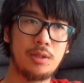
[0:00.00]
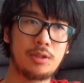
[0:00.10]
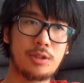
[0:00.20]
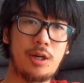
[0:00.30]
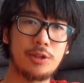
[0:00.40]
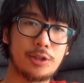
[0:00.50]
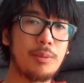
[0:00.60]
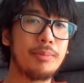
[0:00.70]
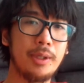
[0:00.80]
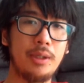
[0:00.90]
start
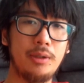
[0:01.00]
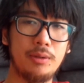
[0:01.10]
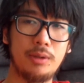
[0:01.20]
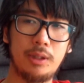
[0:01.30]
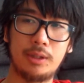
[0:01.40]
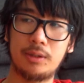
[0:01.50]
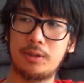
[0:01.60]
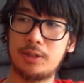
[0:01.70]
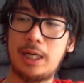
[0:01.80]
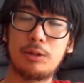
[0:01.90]
something, you know, like
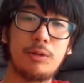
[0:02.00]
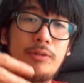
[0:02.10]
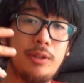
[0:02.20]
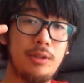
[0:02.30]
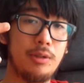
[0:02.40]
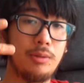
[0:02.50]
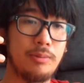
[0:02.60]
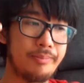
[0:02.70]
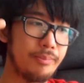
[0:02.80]
because I had all of the, you know,